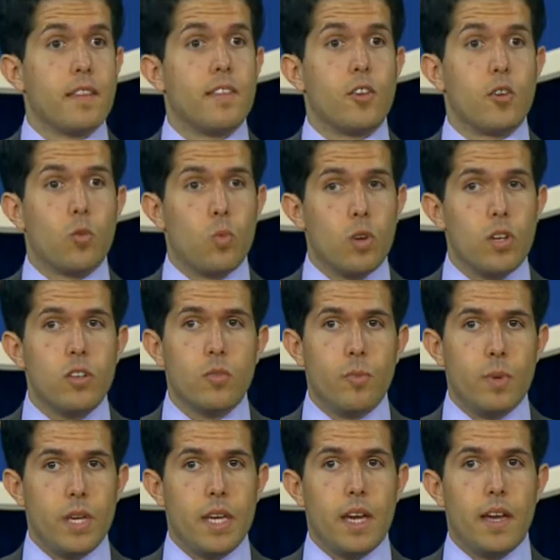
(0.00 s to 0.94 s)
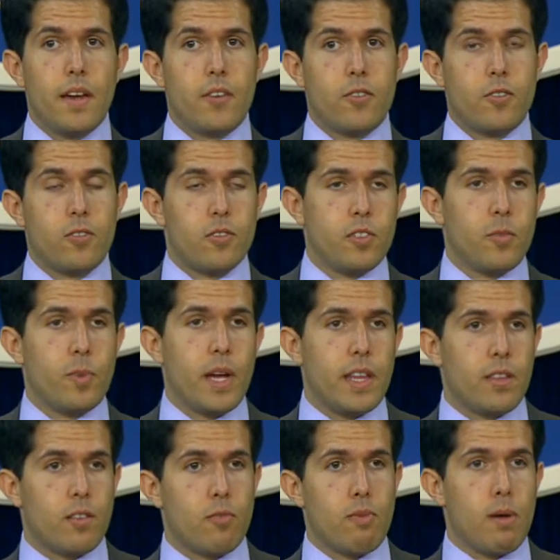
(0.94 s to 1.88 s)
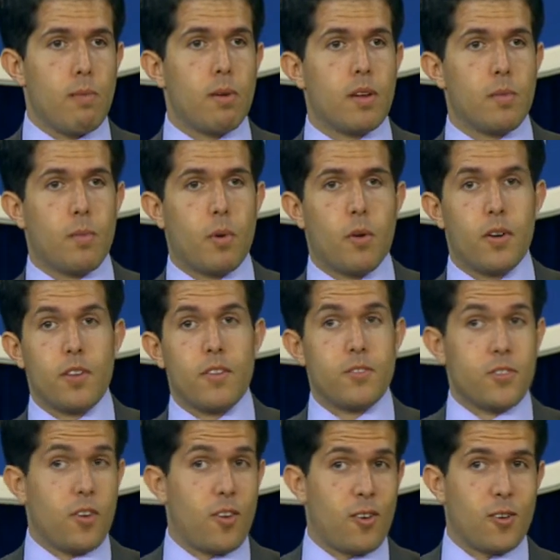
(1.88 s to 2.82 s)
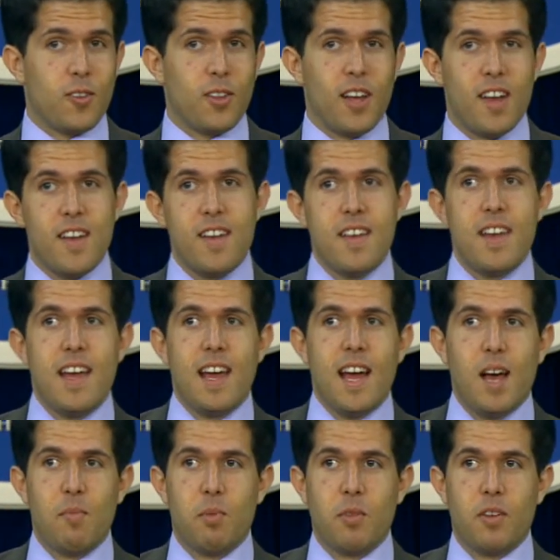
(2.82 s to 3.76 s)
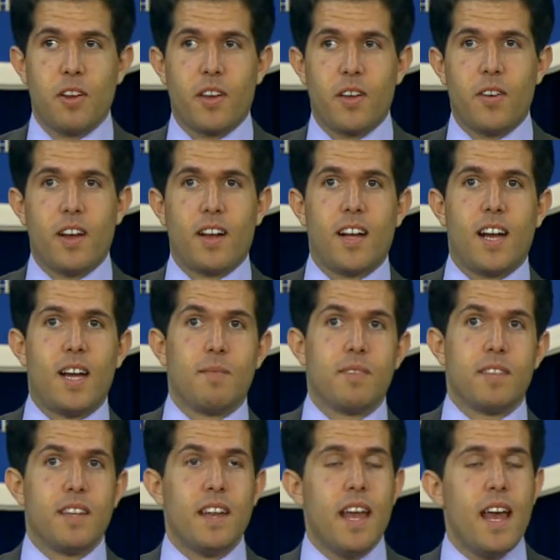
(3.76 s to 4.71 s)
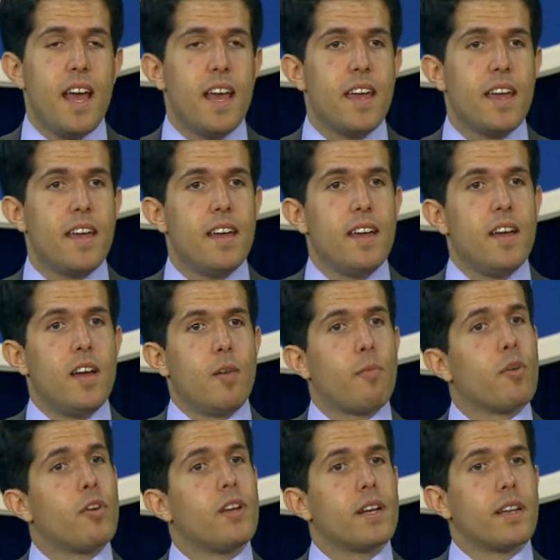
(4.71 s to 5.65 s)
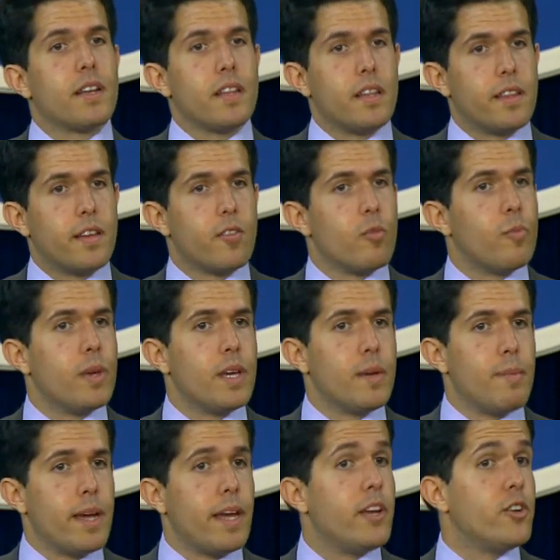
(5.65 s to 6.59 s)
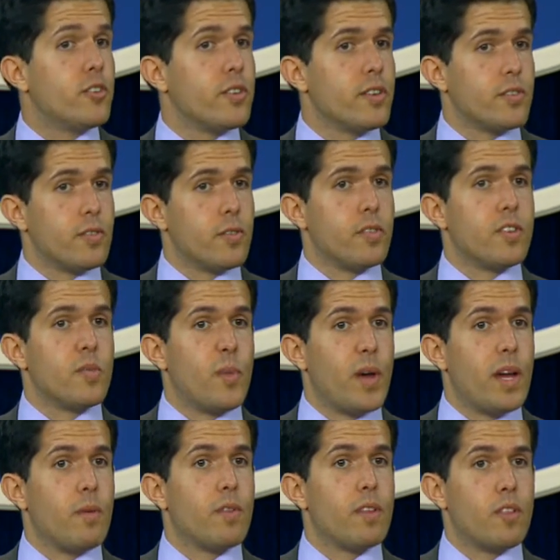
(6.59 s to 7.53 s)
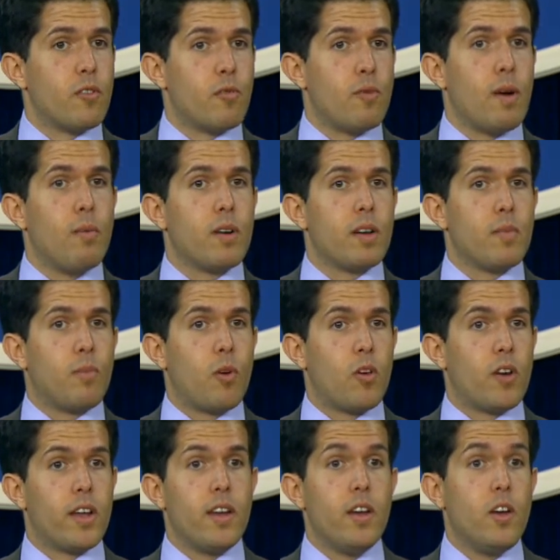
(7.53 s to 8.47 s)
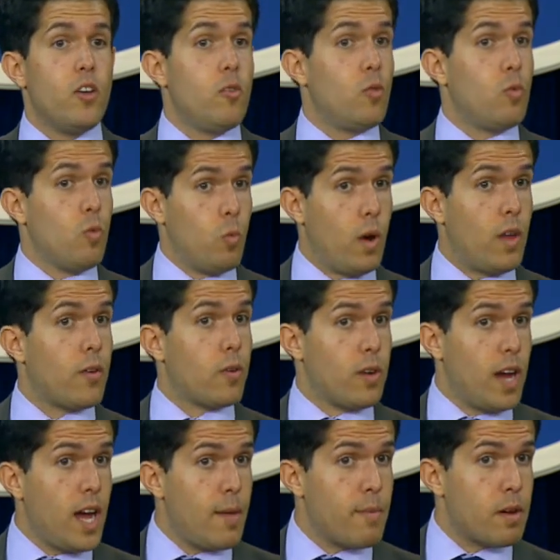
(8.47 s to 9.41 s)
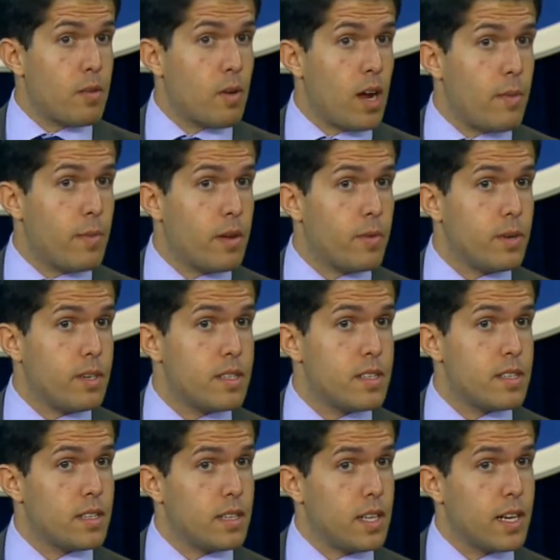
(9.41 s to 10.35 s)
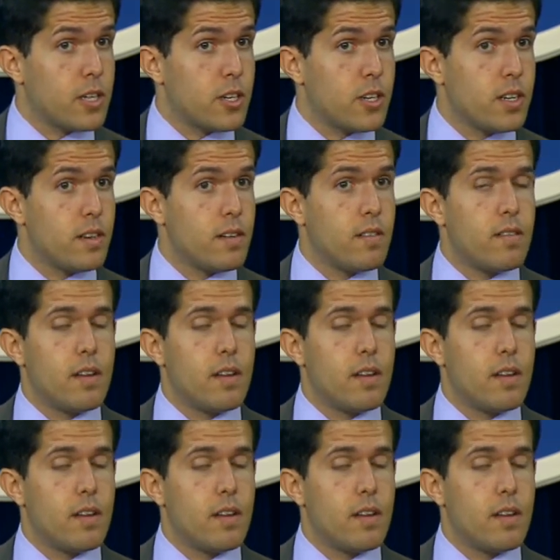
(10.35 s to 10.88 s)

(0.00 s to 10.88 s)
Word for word: that there will be an internal debate in the Republican Party. There's an article on Politico.com today predicting that there will be a major internal debate within the Republican Party whether or not Mitt Romney wins this election.